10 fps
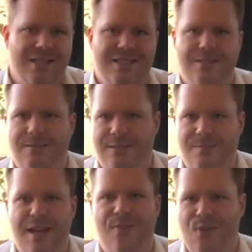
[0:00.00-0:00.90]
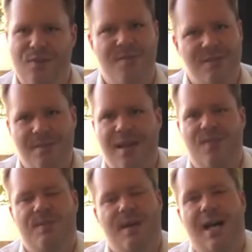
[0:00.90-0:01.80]
Samantha from
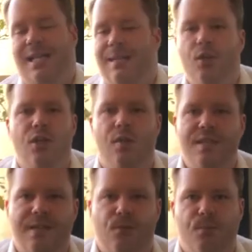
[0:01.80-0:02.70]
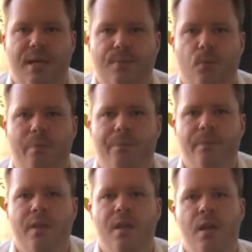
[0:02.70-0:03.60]
Samantha's Marketing. I'm looking at all these different people.
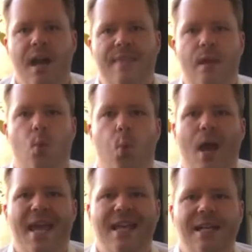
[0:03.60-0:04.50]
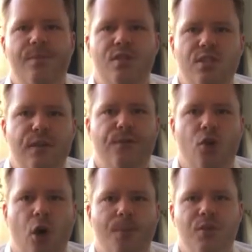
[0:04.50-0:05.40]
And they're weighing up the
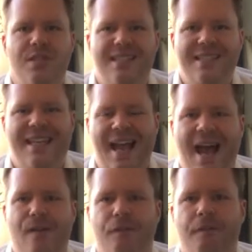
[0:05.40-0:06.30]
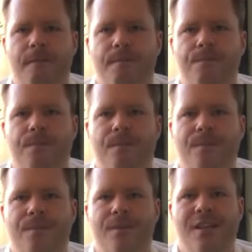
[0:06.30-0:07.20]
different options that they have.
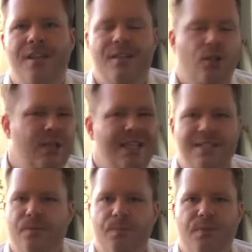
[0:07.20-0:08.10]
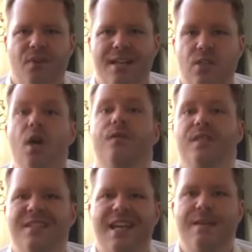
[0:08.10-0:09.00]
They're looking at different providers of
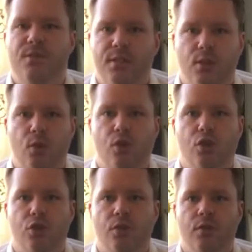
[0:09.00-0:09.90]
the same solution.